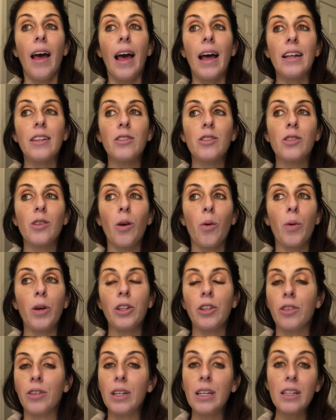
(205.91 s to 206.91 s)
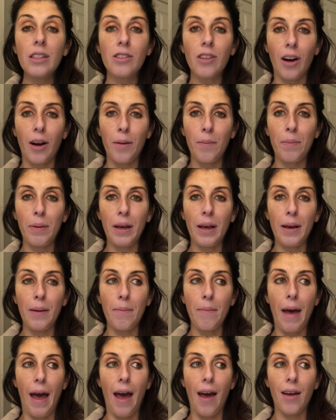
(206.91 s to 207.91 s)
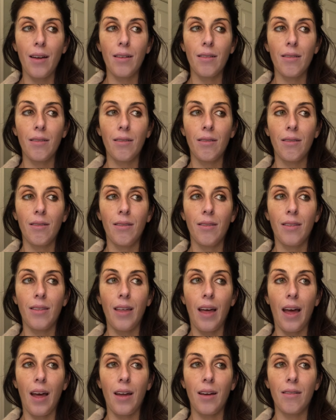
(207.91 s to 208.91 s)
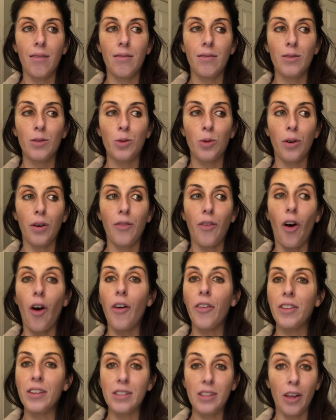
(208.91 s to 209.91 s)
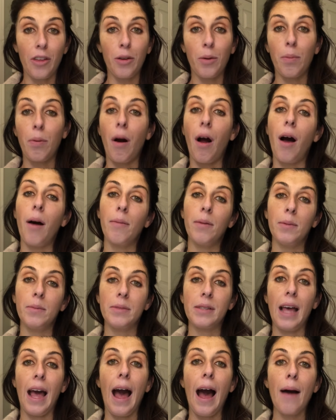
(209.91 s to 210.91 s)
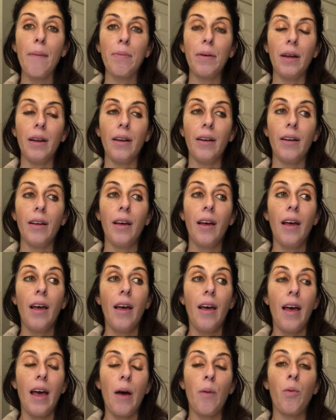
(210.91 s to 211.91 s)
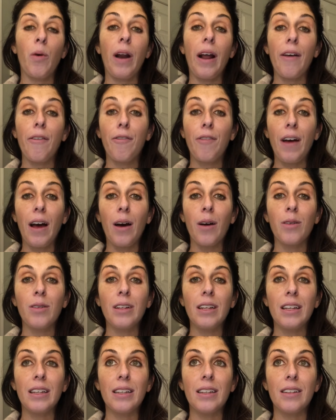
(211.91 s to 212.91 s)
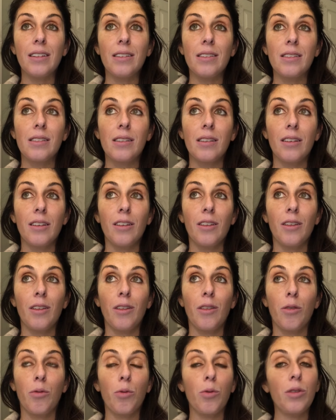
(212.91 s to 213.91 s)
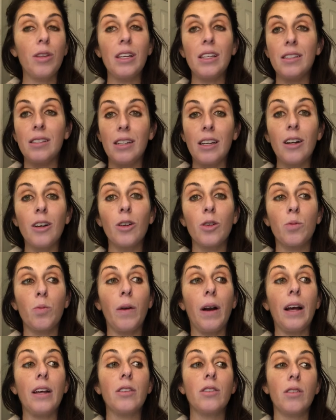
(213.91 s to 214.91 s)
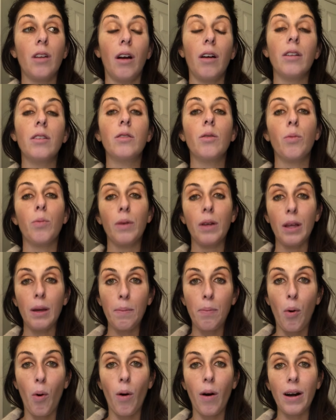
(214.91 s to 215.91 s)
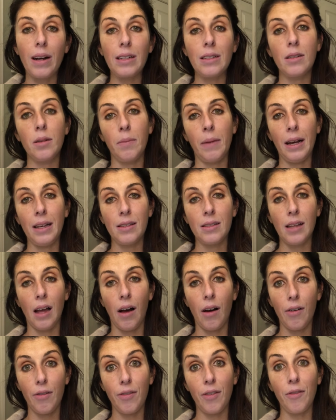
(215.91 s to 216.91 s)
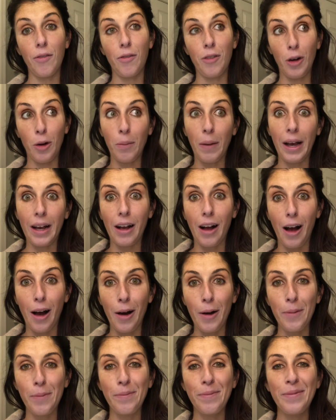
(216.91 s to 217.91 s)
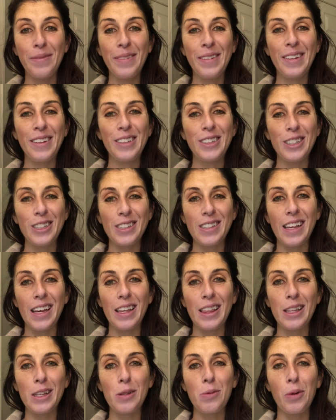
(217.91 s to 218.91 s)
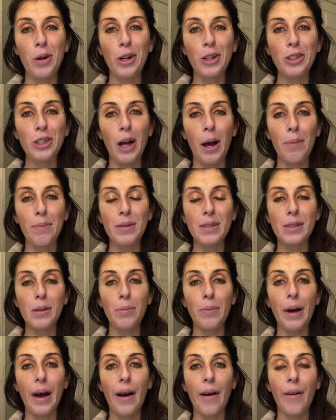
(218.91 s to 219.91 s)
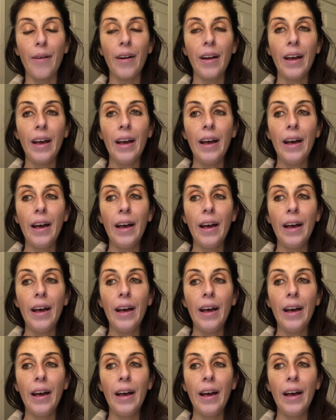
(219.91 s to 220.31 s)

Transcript: And so when your needs aren't being met, then sort of all these other problems happen. And what I found is through these years, when I started to really pour into myself and fill my cup, just like this workshop is about,